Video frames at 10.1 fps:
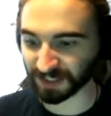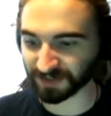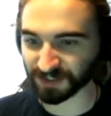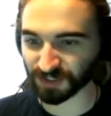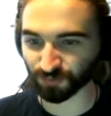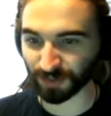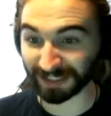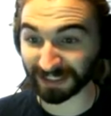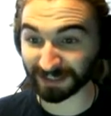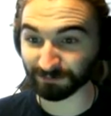This is
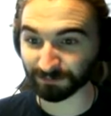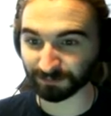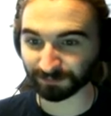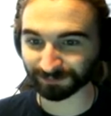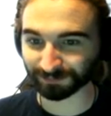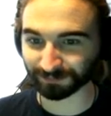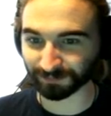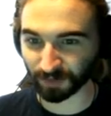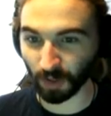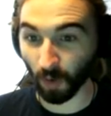really
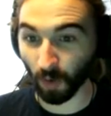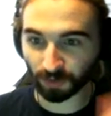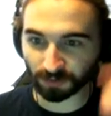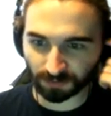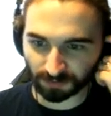long,